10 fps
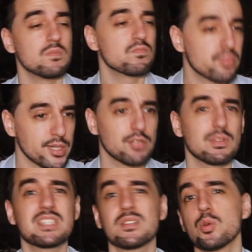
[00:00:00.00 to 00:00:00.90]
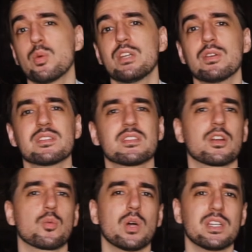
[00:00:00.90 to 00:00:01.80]
Pretty reasonable when you
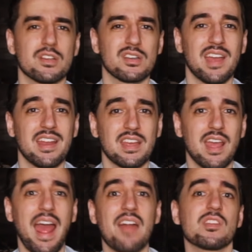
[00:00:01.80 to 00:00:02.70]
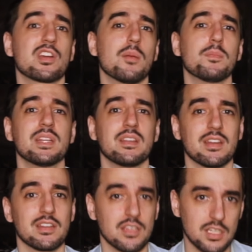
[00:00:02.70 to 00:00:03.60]
consider what you're getting and the company
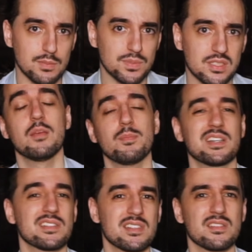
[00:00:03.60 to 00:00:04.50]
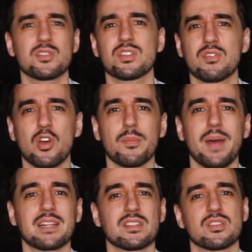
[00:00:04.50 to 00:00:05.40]
that it keeps. Because this notion of going
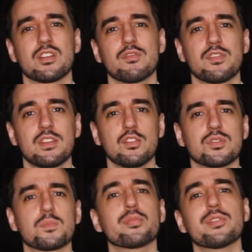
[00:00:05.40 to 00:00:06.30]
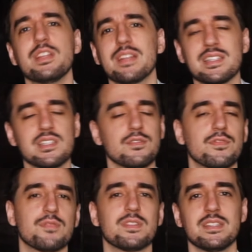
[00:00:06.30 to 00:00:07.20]
back to sort of those
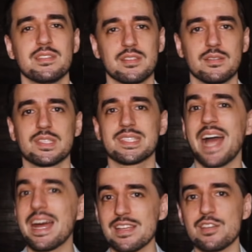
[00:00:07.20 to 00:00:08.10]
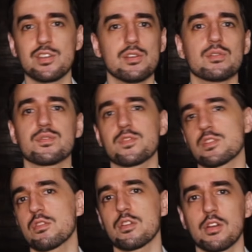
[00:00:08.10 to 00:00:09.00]
pre-1950s styling cues for
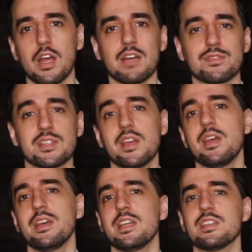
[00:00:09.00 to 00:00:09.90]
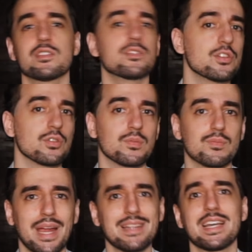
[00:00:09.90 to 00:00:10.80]
chronographs isn't new.
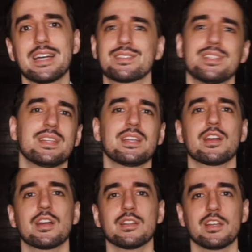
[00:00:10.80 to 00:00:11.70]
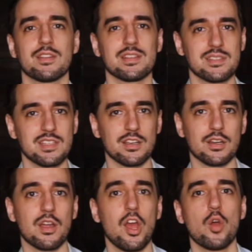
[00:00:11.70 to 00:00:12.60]
Breitling actually did it earlier this
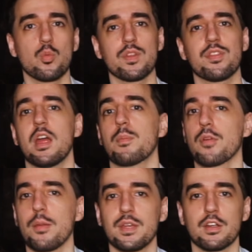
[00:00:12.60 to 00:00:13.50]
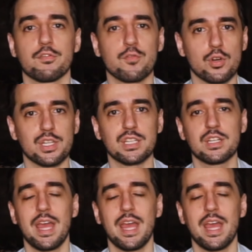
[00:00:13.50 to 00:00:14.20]
year with their Premier 40,